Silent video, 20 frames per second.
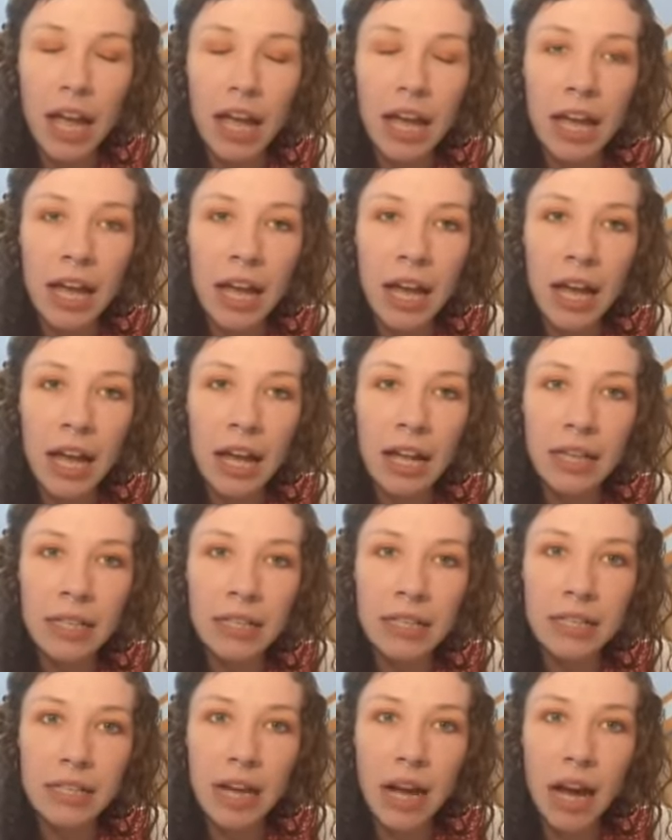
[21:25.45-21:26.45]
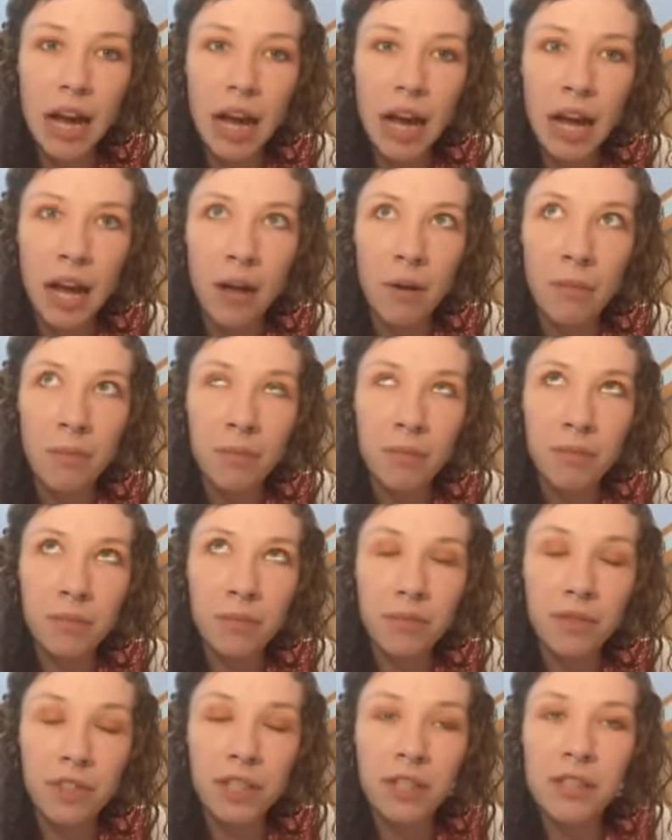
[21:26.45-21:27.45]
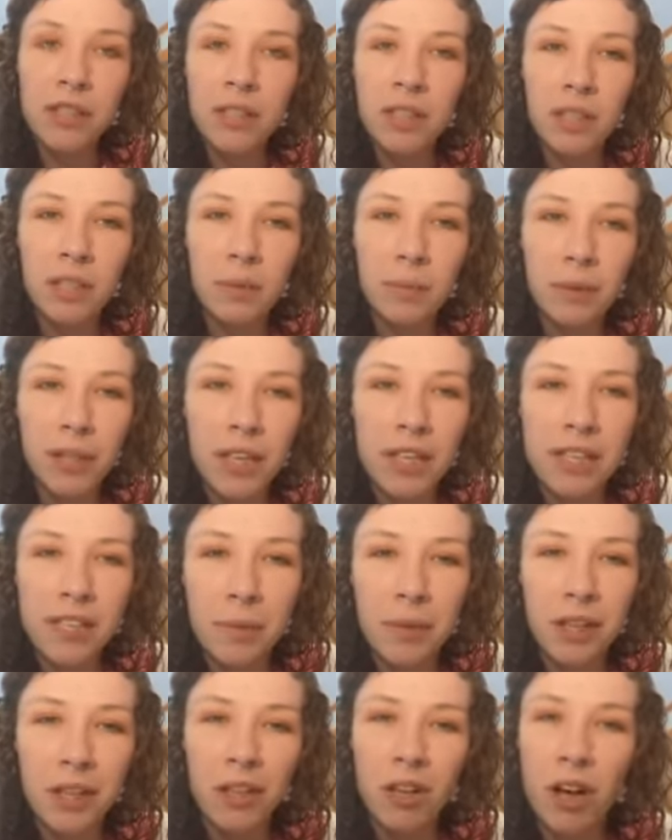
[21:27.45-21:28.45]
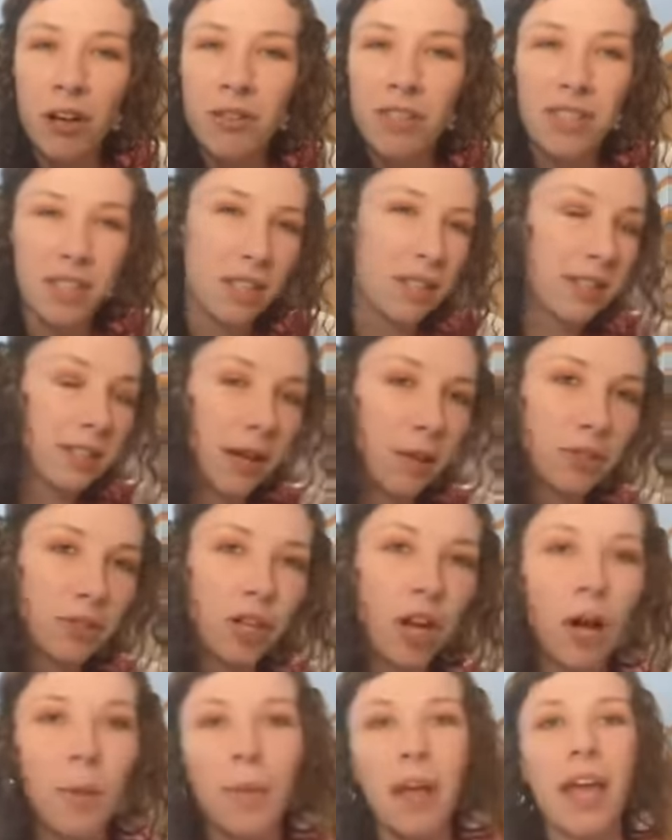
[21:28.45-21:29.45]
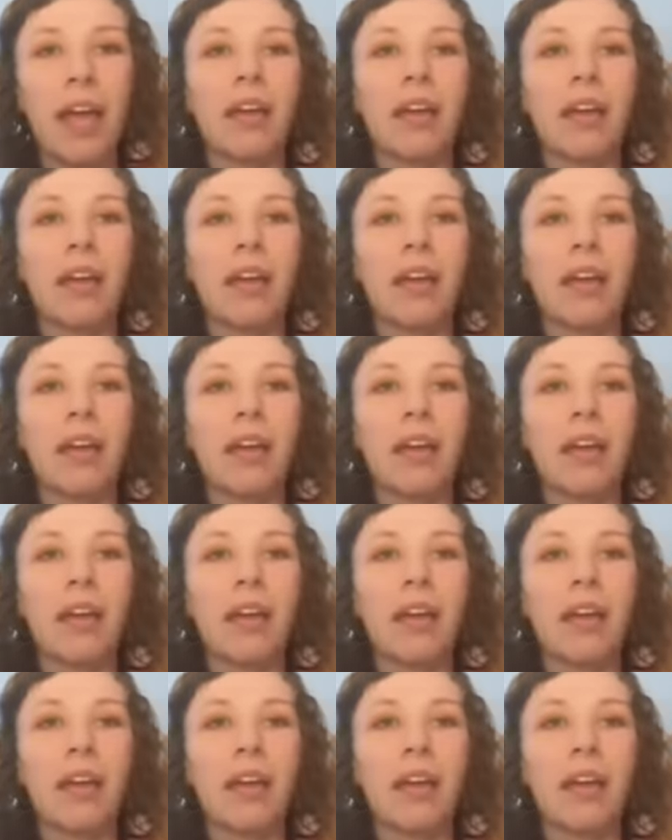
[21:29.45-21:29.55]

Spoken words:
And there's a place up here called Sid Sub Shop,